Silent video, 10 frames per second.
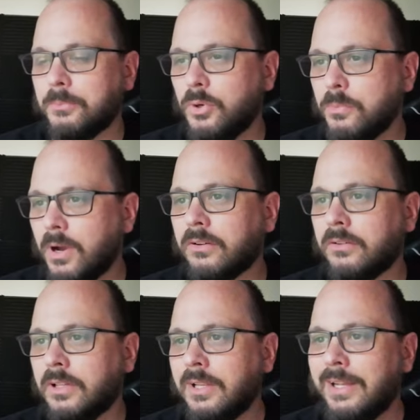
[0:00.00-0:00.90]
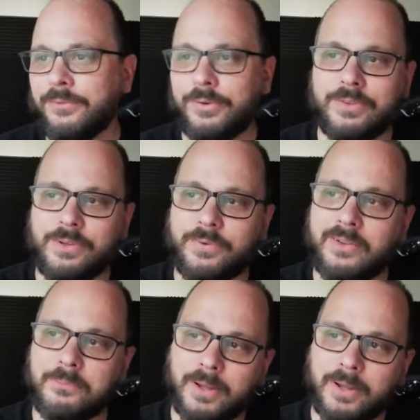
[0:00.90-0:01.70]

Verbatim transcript: new model, fifty-five